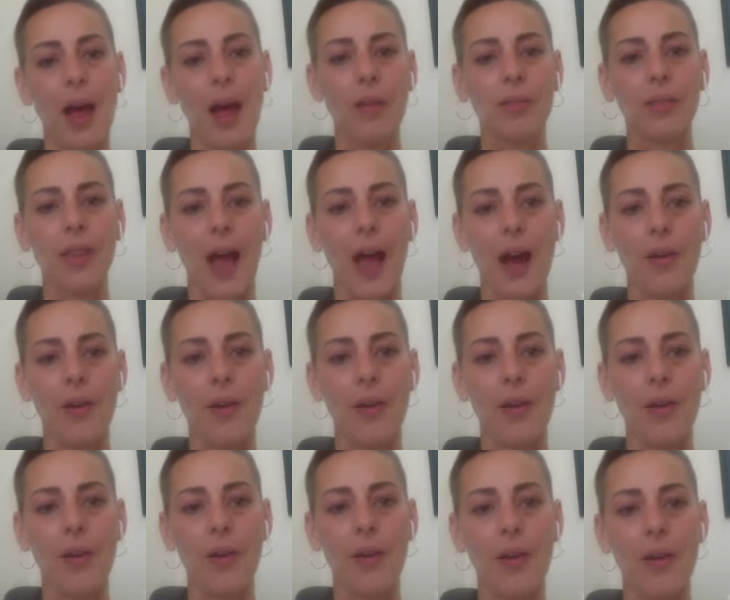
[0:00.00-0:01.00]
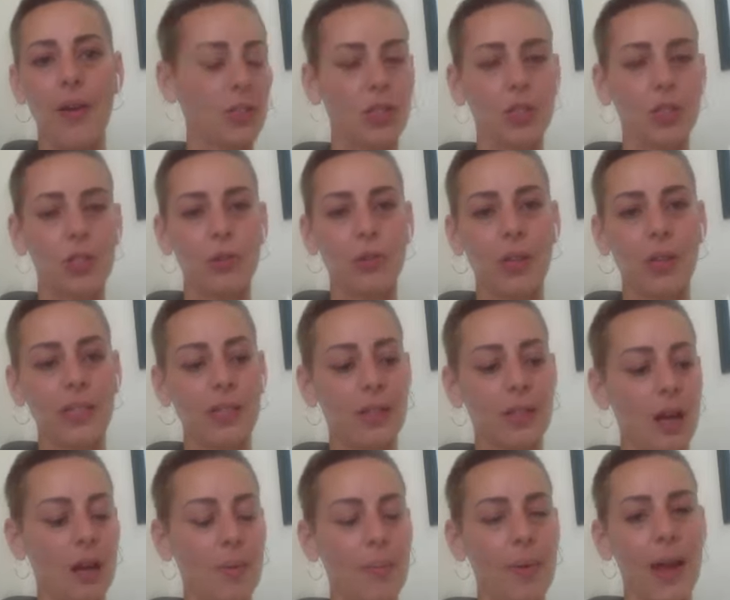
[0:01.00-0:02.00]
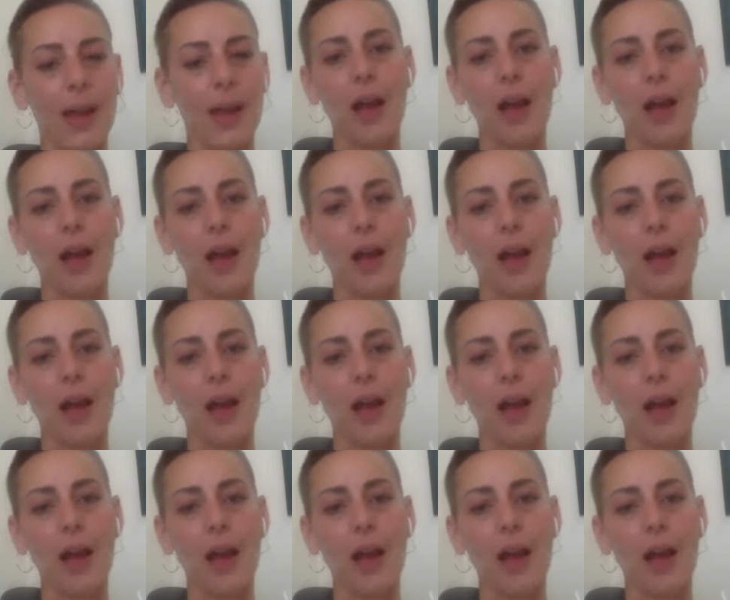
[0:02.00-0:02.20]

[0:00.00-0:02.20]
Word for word: out loud as much as you like to talk about it